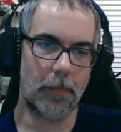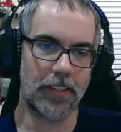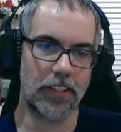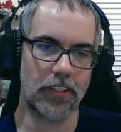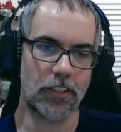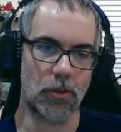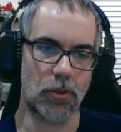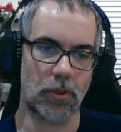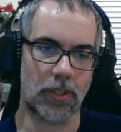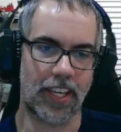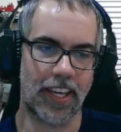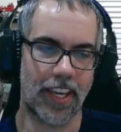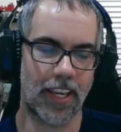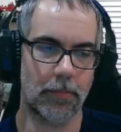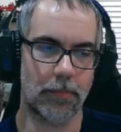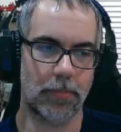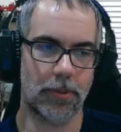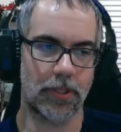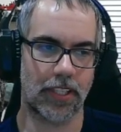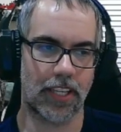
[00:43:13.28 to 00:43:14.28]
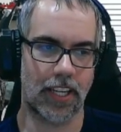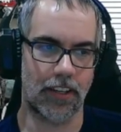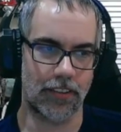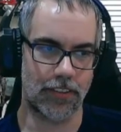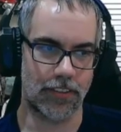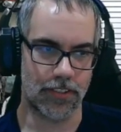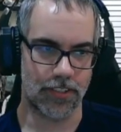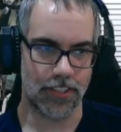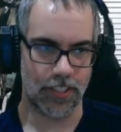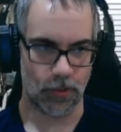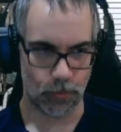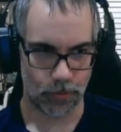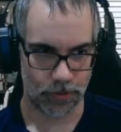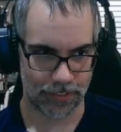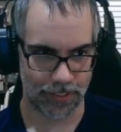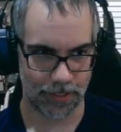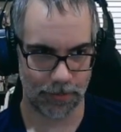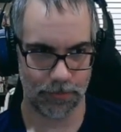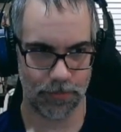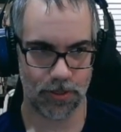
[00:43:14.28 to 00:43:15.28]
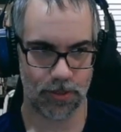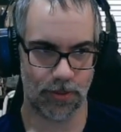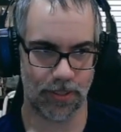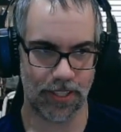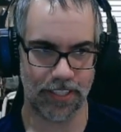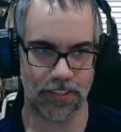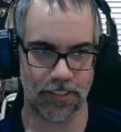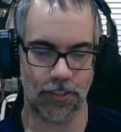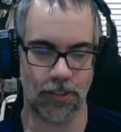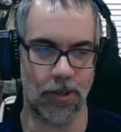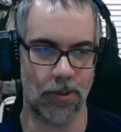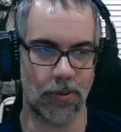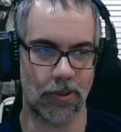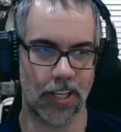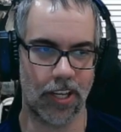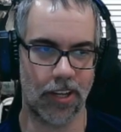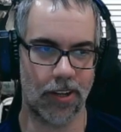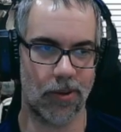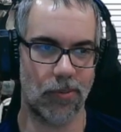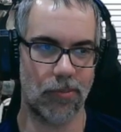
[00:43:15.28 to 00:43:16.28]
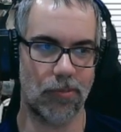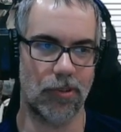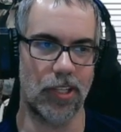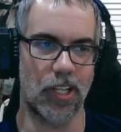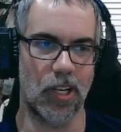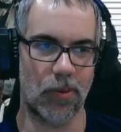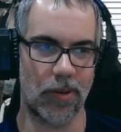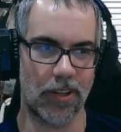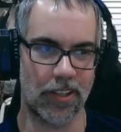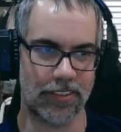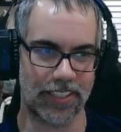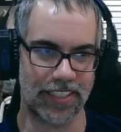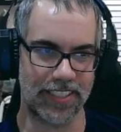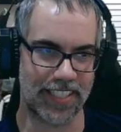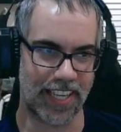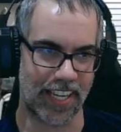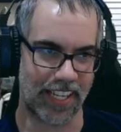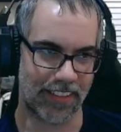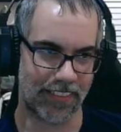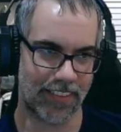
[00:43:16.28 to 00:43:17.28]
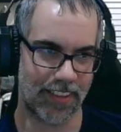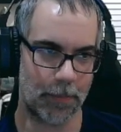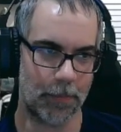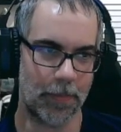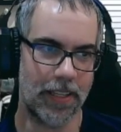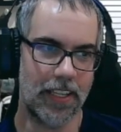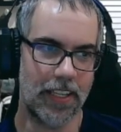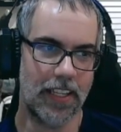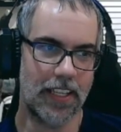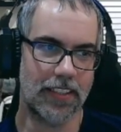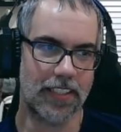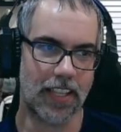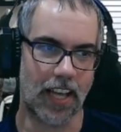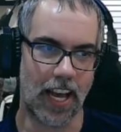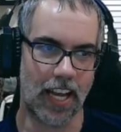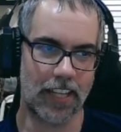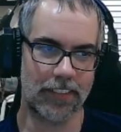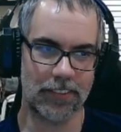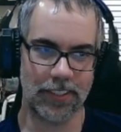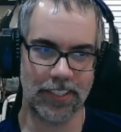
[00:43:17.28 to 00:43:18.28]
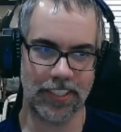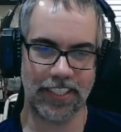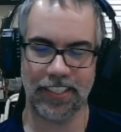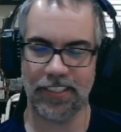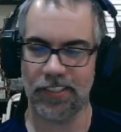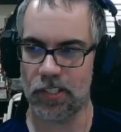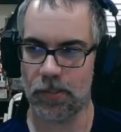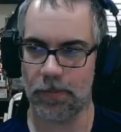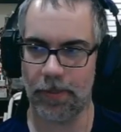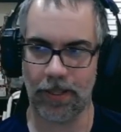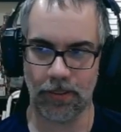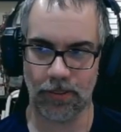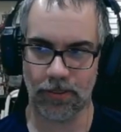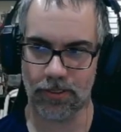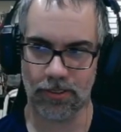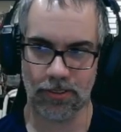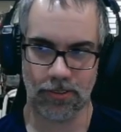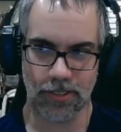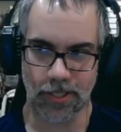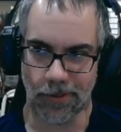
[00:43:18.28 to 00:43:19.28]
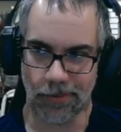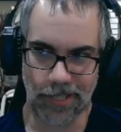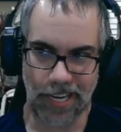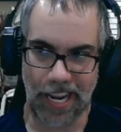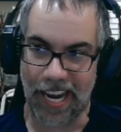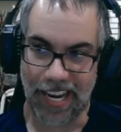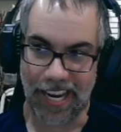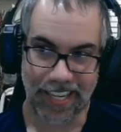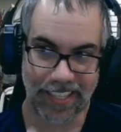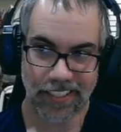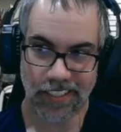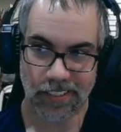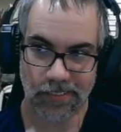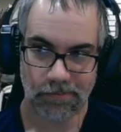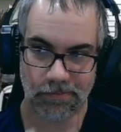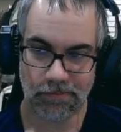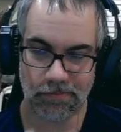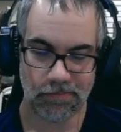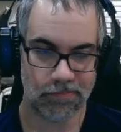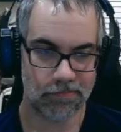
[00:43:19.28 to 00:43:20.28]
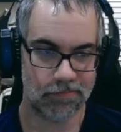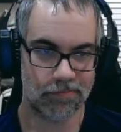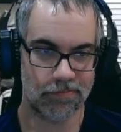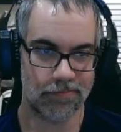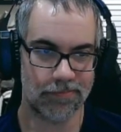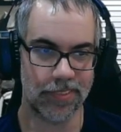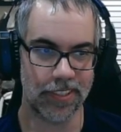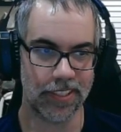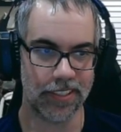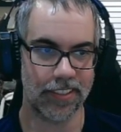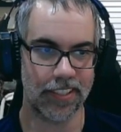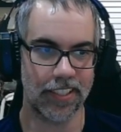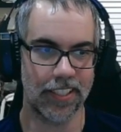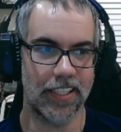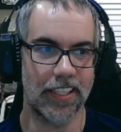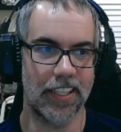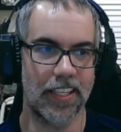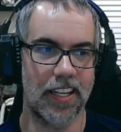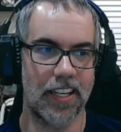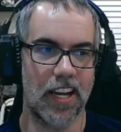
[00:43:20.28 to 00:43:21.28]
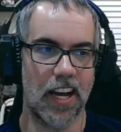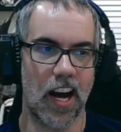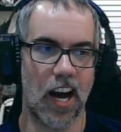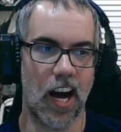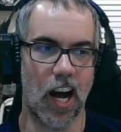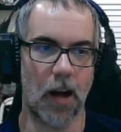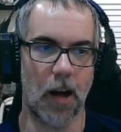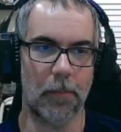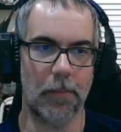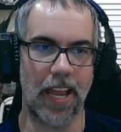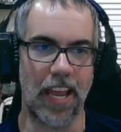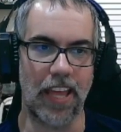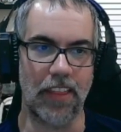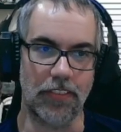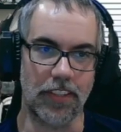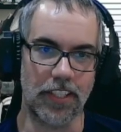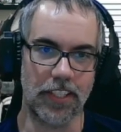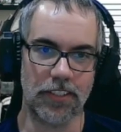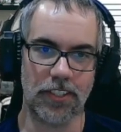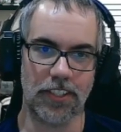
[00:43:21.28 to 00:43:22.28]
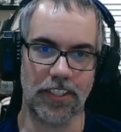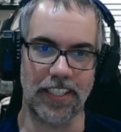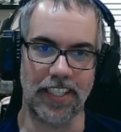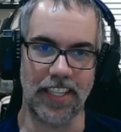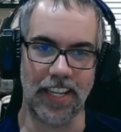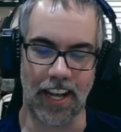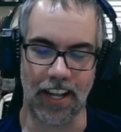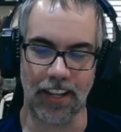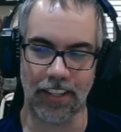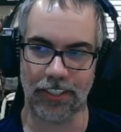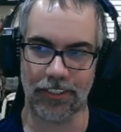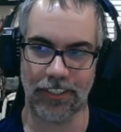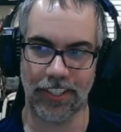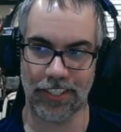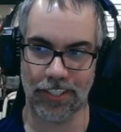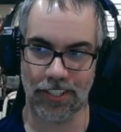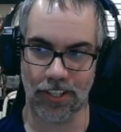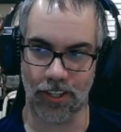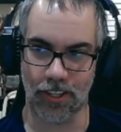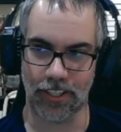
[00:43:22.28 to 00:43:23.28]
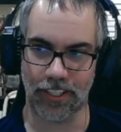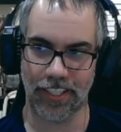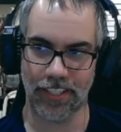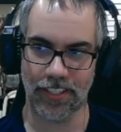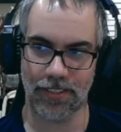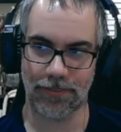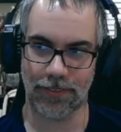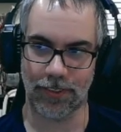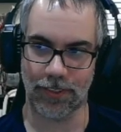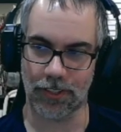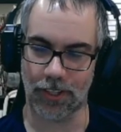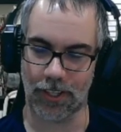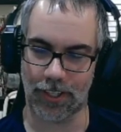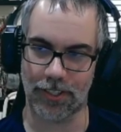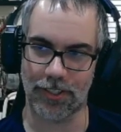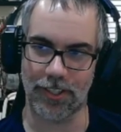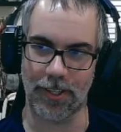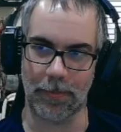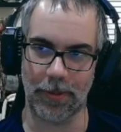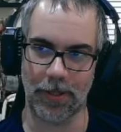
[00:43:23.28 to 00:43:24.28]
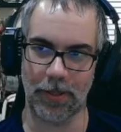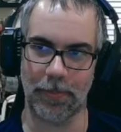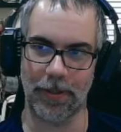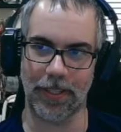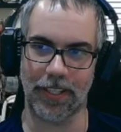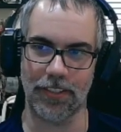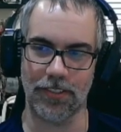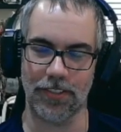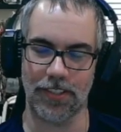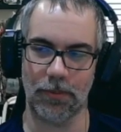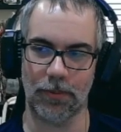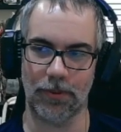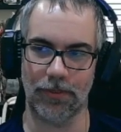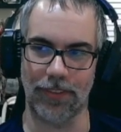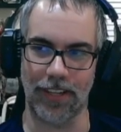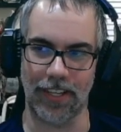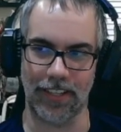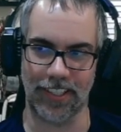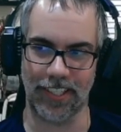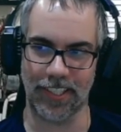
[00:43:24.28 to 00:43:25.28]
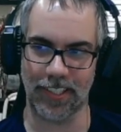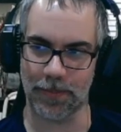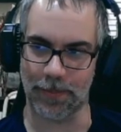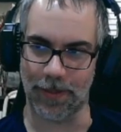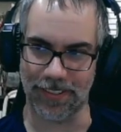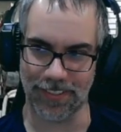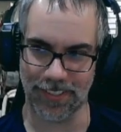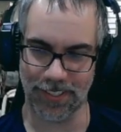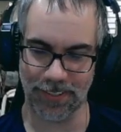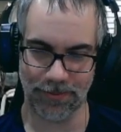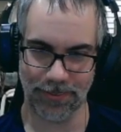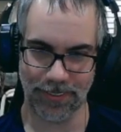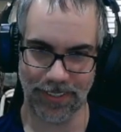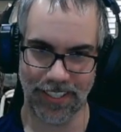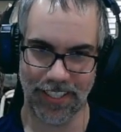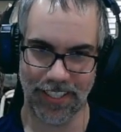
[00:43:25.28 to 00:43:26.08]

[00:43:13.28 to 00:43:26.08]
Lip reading: You can't put characters in with them, so that's a no-go. No one else can take them. The Hierodeacon spells don't aid, really. And these are not great targets for Dark Shepherd because they were very expensive.